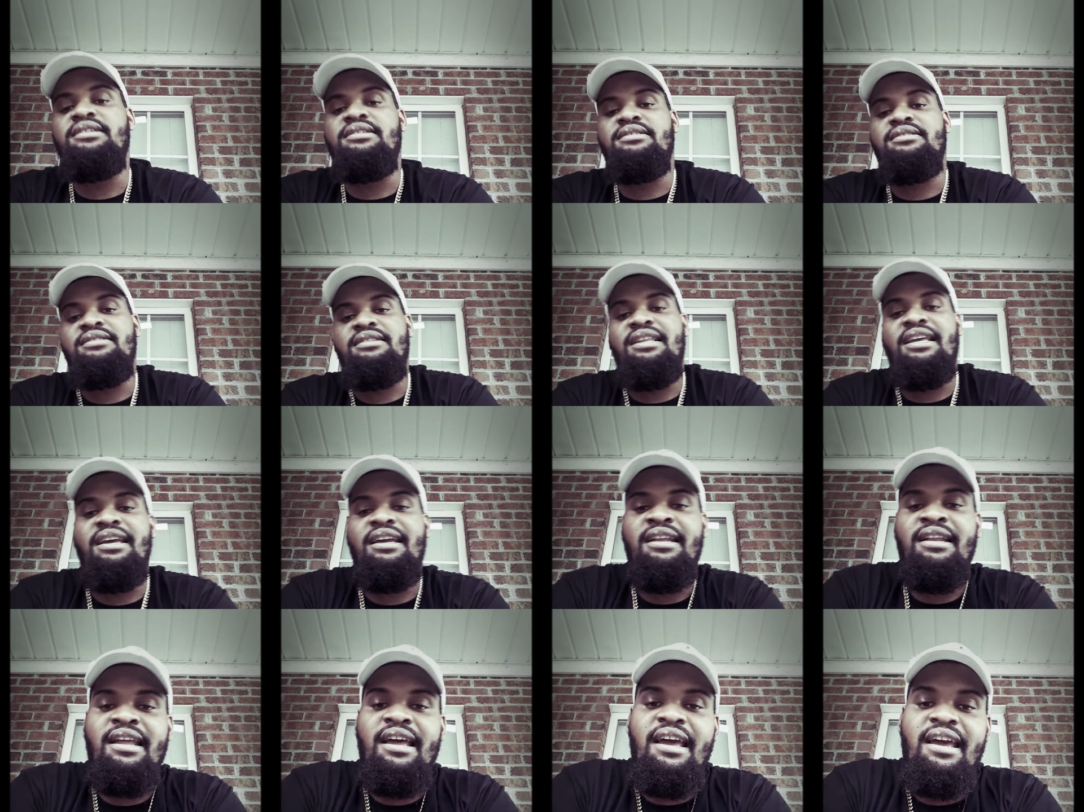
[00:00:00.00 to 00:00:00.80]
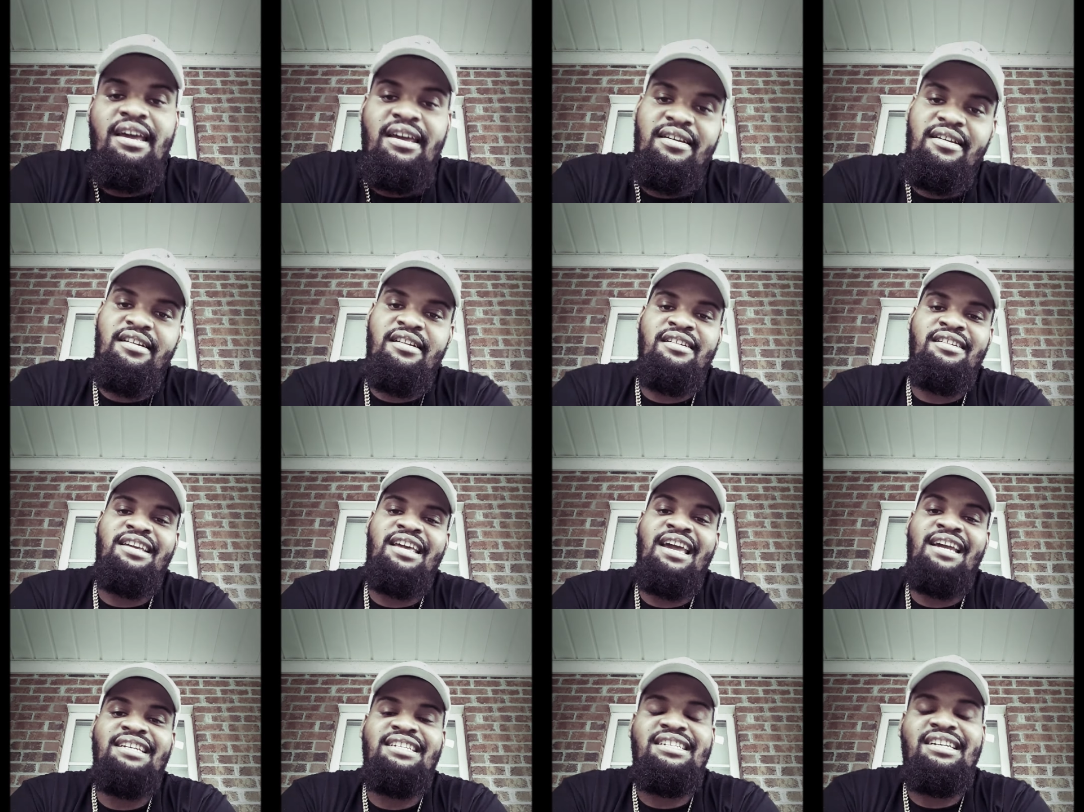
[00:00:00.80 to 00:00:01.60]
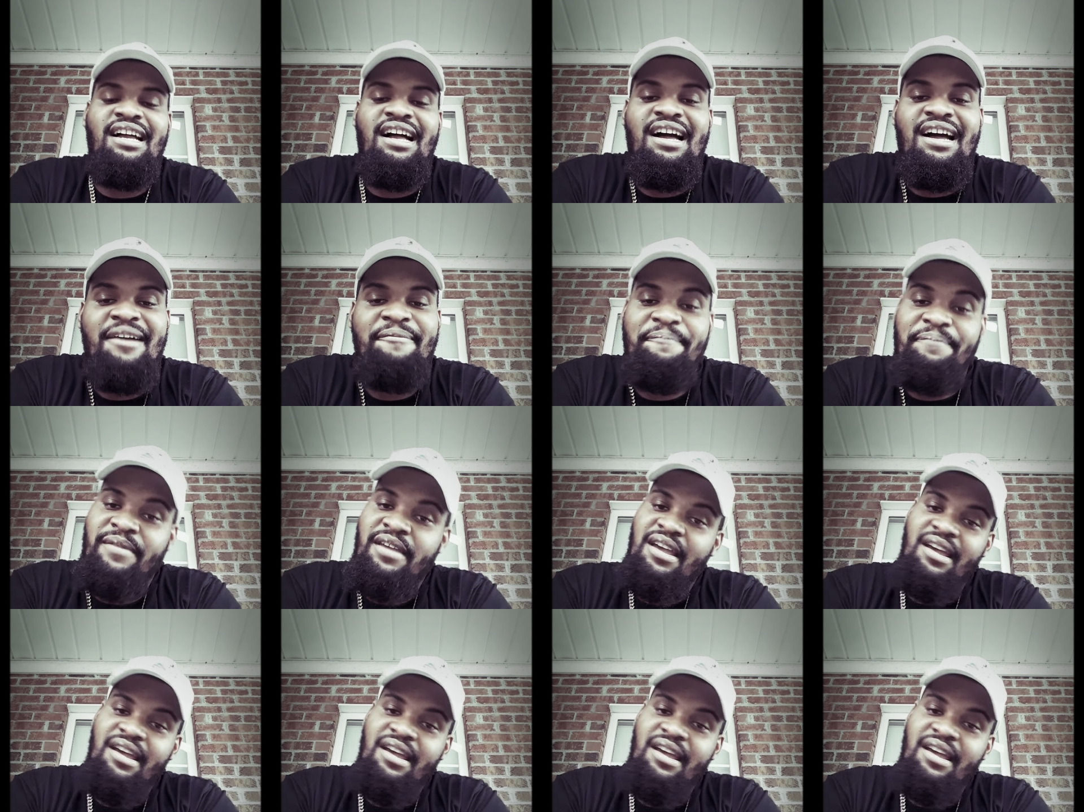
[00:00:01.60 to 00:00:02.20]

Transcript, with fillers: is DNA and K Shine.